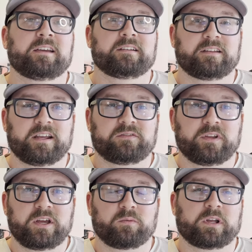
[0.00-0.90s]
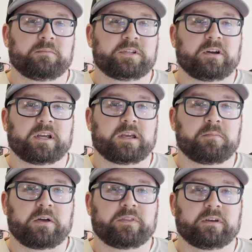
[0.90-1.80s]
In today's video we're going to be talking
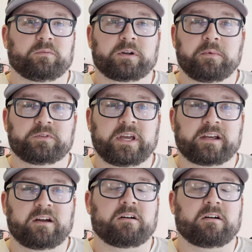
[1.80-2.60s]
about the Ricmotech